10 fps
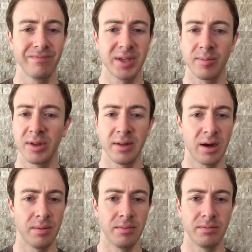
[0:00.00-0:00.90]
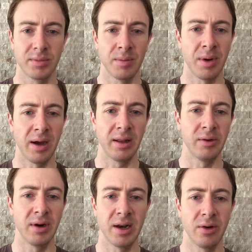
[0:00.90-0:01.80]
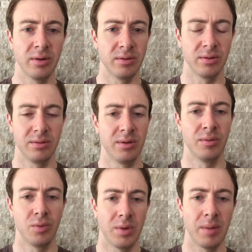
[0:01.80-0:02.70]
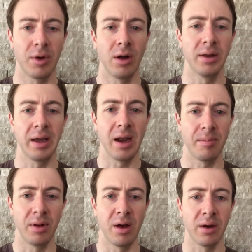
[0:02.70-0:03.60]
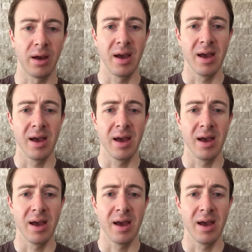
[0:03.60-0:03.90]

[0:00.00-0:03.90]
something that I'm compiling right now and what I'm calling an epilogue.